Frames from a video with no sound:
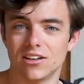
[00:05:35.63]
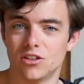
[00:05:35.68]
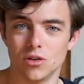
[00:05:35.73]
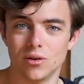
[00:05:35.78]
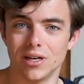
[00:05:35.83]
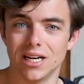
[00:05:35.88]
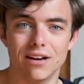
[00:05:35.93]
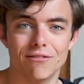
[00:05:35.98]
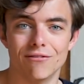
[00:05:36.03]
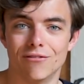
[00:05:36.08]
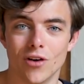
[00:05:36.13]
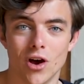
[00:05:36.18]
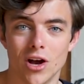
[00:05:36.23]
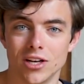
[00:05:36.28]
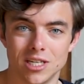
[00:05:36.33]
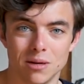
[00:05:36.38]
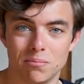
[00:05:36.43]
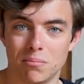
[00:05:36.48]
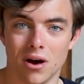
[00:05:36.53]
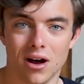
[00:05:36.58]
that doing an
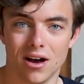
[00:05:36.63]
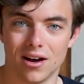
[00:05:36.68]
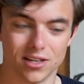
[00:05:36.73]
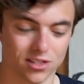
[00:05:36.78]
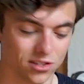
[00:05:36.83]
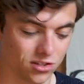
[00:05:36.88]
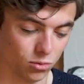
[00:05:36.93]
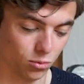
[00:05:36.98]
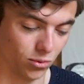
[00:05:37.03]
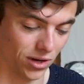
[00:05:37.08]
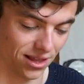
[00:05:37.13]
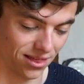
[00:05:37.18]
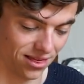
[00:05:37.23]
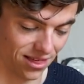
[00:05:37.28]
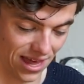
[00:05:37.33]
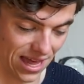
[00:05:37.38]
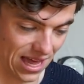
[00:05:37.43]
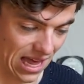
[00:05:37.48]
inverted pass with